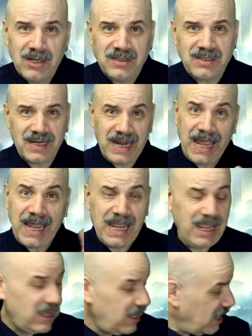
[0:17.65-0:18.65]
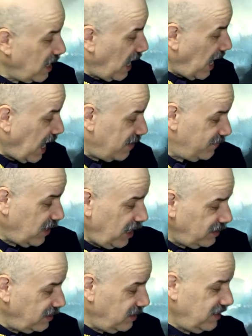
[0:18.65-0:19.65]
Today, I've
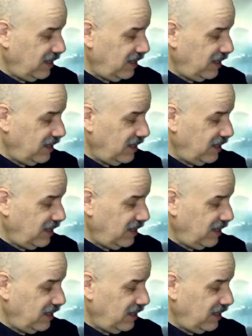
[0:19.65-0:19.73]
got